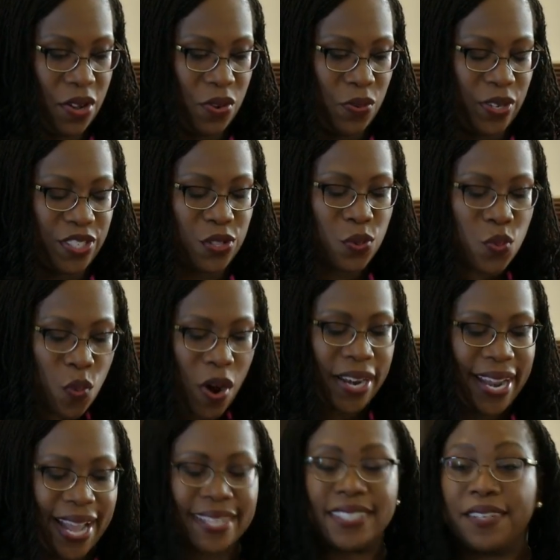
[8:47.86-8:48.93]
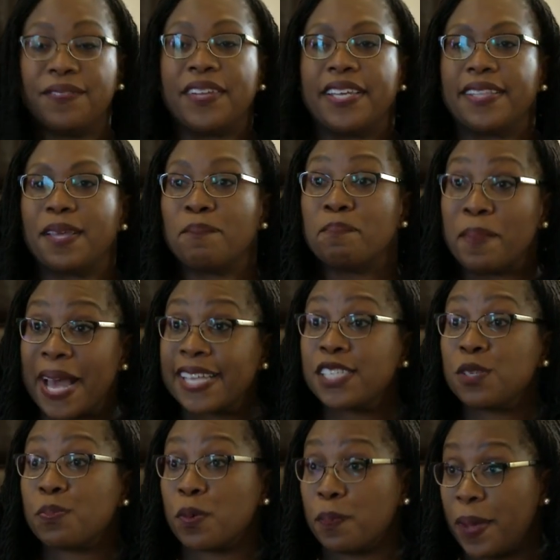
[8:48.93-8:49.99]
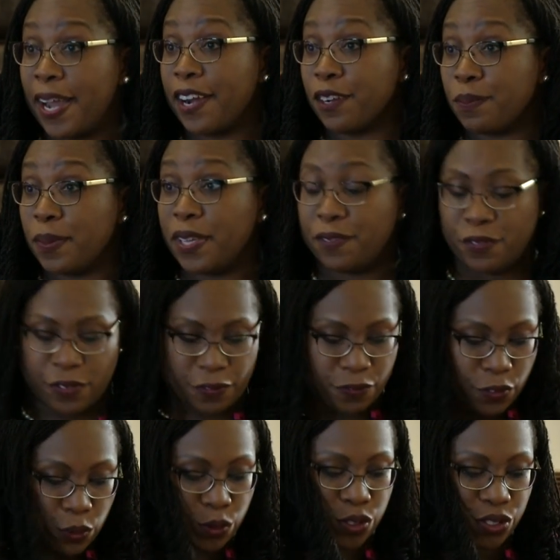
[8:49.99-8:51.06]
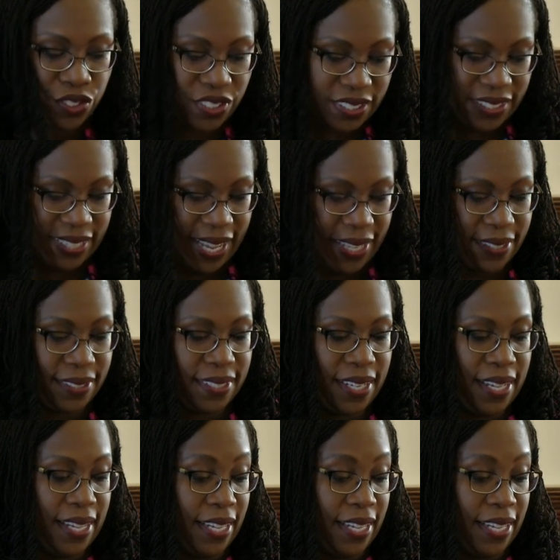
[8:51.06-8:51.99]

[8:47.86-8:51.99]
was the one activity that best prepared me for future success